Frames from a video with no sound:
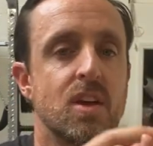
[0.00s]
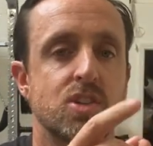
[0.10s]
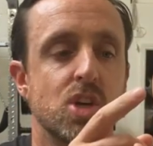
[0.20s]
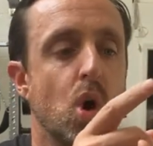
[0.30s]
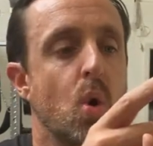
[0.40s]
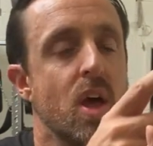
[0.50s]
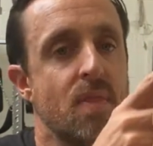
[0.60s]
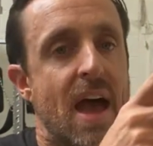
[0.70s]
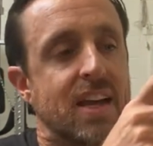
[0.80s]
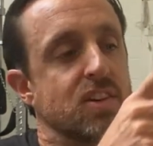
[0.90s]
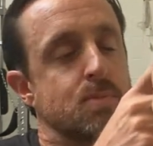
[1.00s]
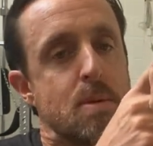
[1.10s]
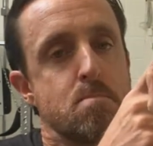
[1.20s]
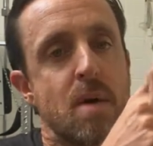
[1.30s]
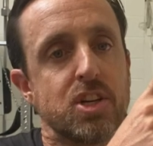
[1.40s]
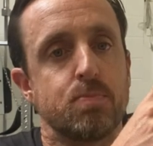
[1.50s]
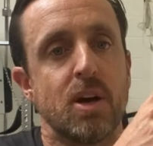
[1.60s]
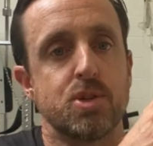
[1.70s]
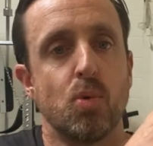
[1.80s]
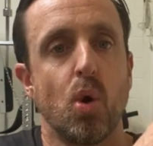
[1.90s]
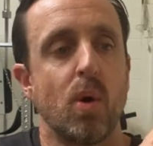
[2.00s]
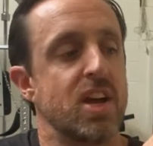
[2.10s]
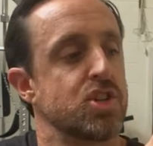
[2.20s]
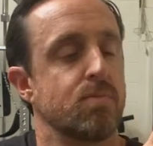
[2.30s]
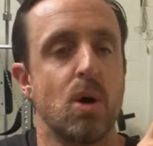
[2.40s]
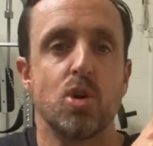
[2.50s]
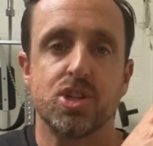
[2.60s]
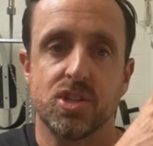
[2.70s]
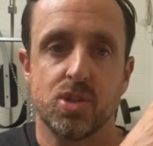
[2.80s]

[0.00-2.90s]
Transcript: So that gives me much, much more range of motion.